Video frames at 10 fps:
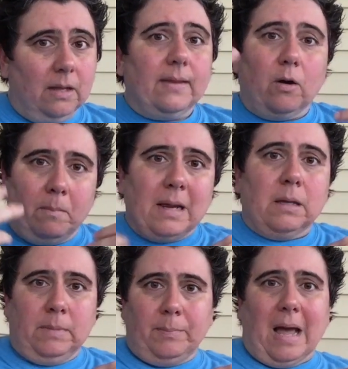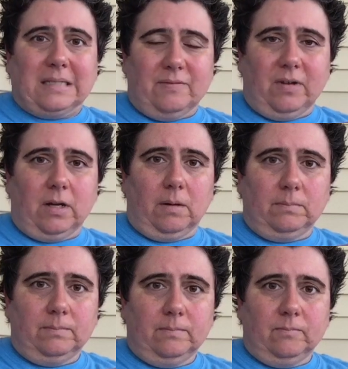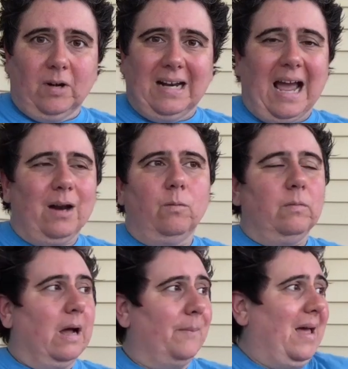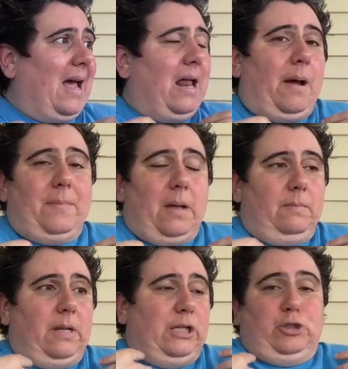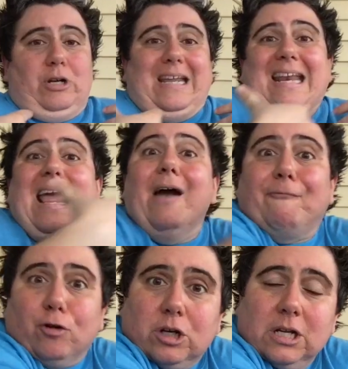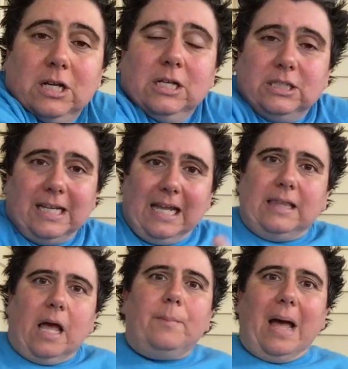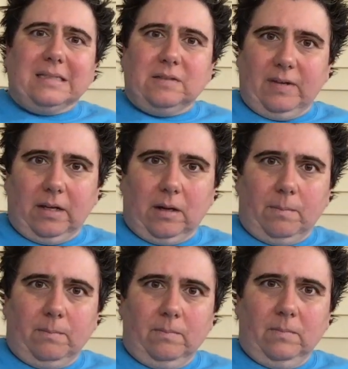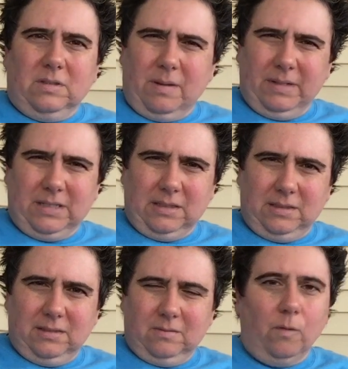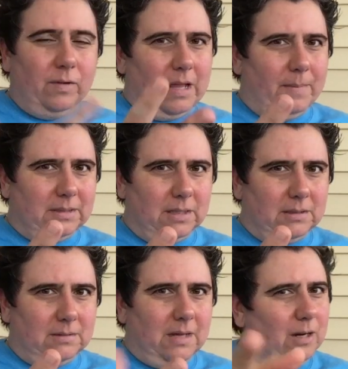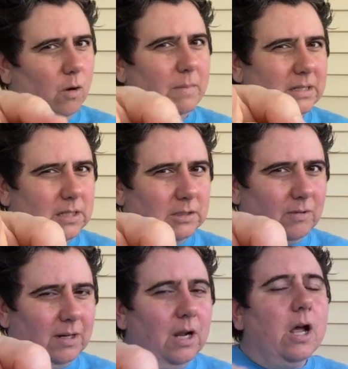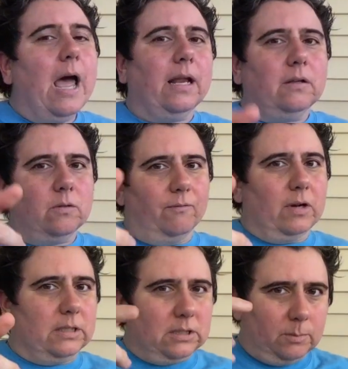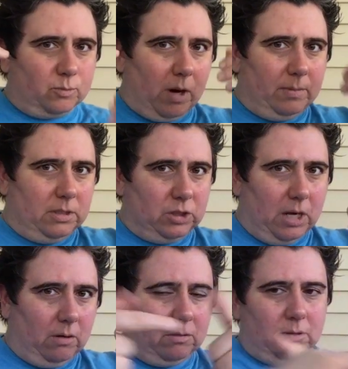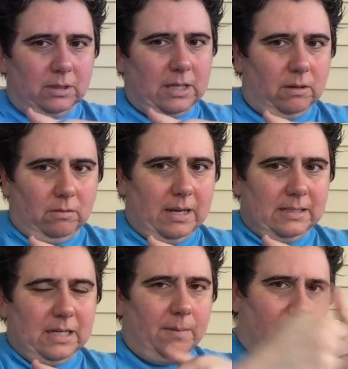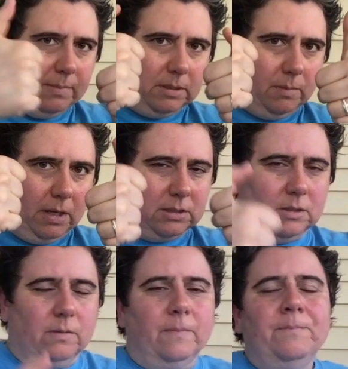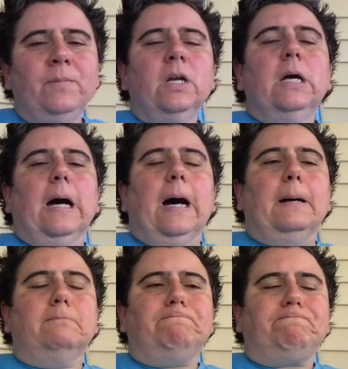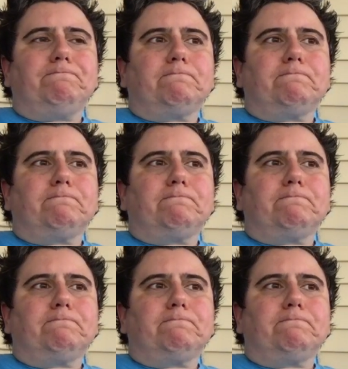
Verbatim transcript: that are making me passive income, right? I don't, I'm not, I'm not exerting any effort to get that passive income. Does that make sense? Hopefully that makes sense. I know it makes sense, right? Hey, don't forget to subscribe to the channel. Click that little ATM, give me some likes too. Um,